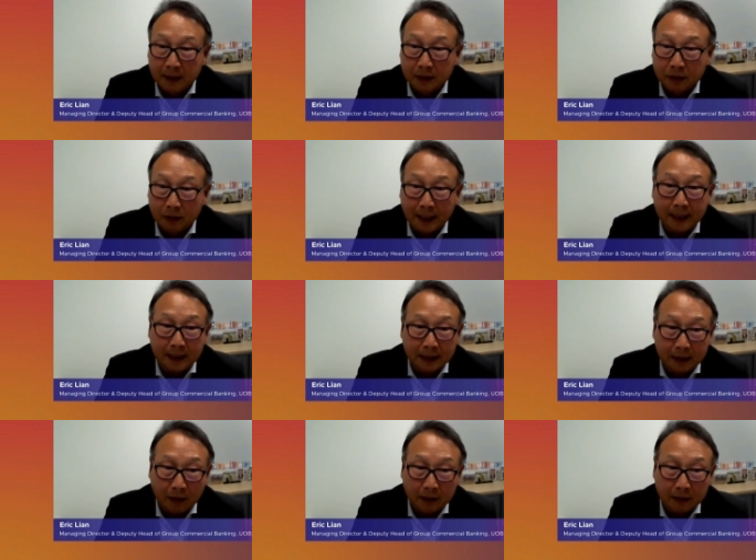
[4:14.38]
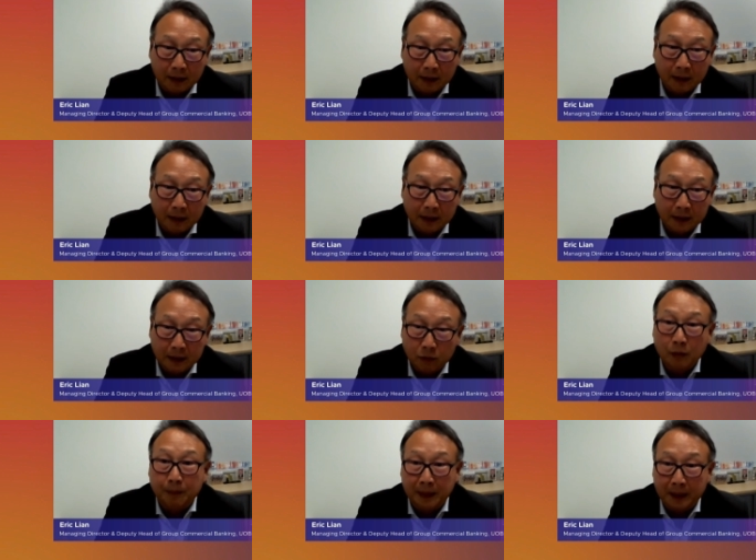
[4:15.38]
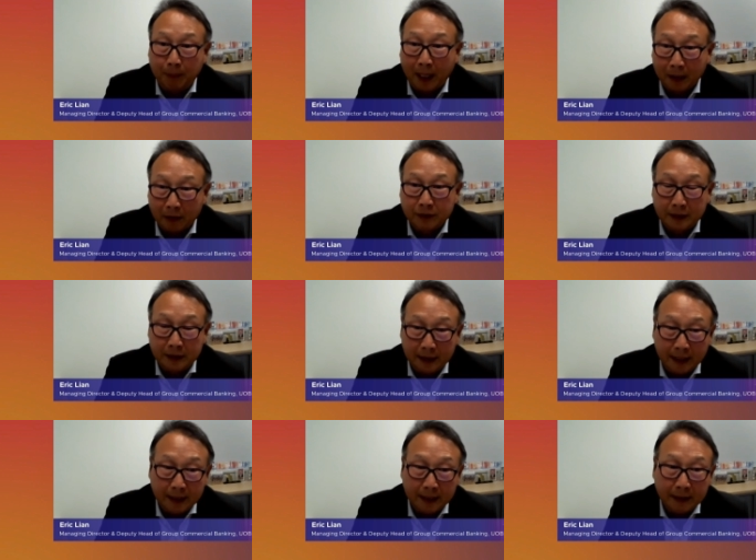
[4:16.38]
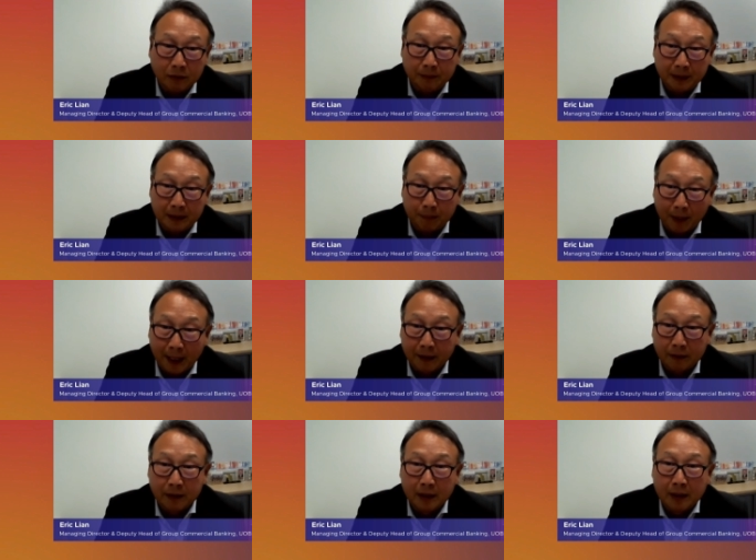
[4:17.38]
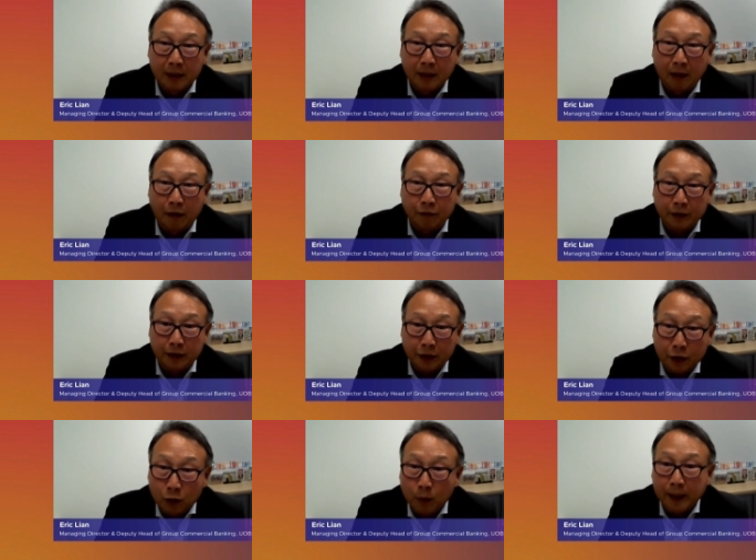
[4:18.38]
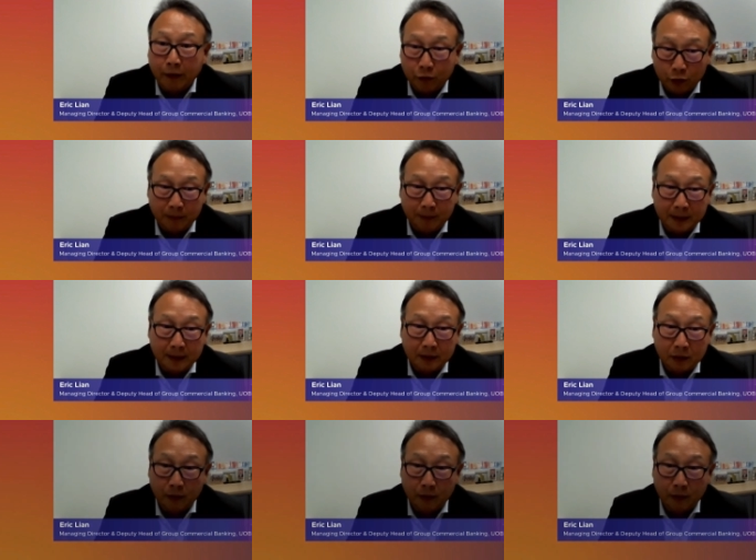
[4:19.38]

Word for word: So like it or not, it will be part of the DNA, it will be the part of a new way of doing business